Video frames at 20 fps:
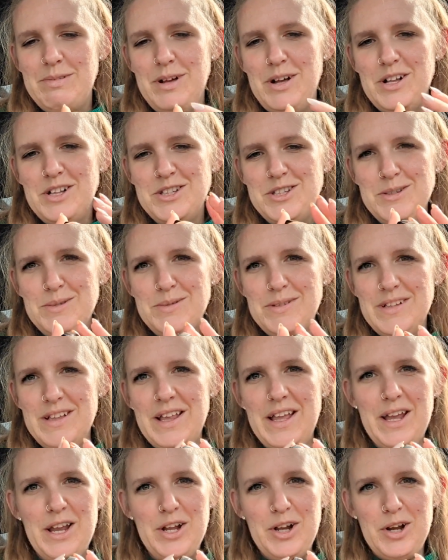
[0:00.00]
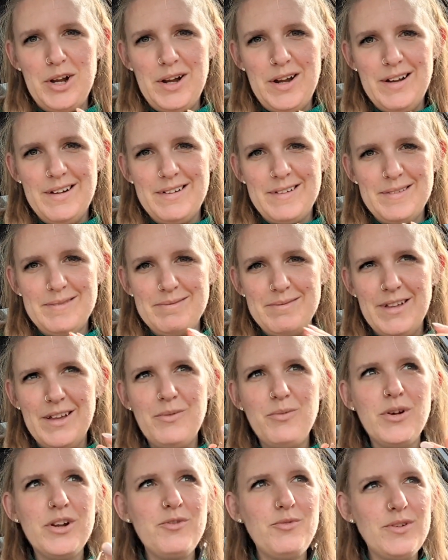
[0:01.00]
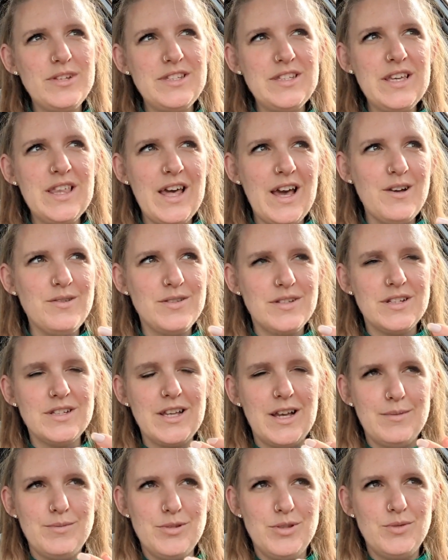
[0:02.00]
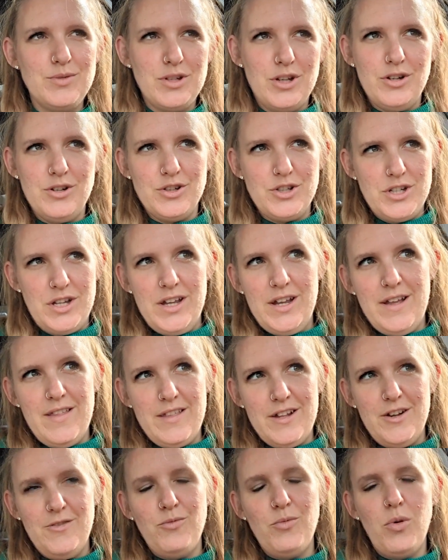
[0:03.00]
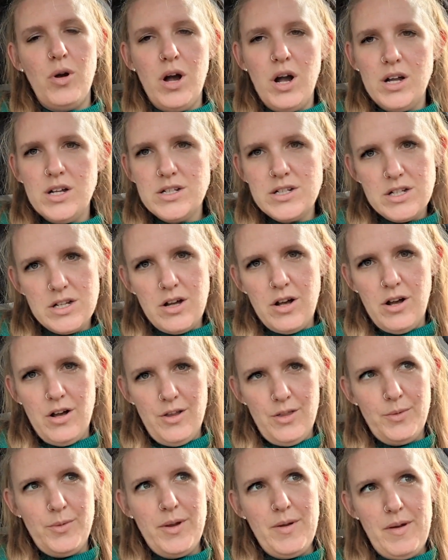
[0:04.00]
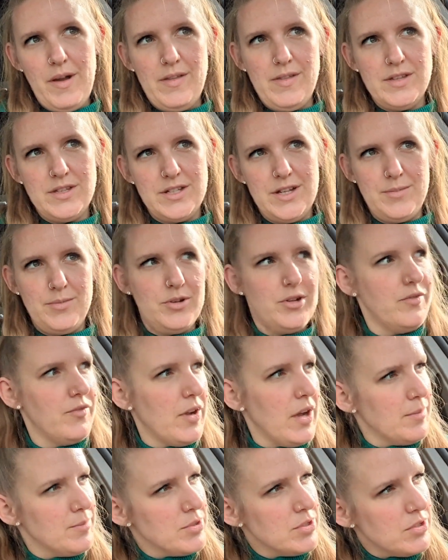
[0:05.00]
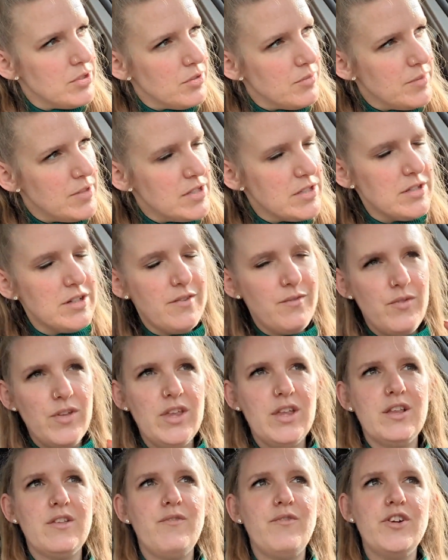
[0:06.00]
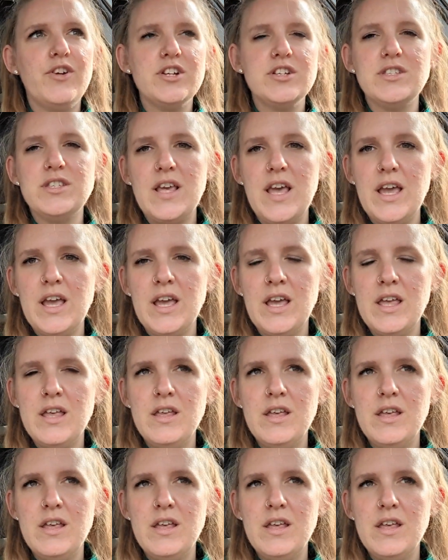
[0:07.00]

I'll do it later. Like, what if we see the house and it's absolute dog shit, and then I've walked all the way around this neighborhood for absolutely no reason? I feel like the first thing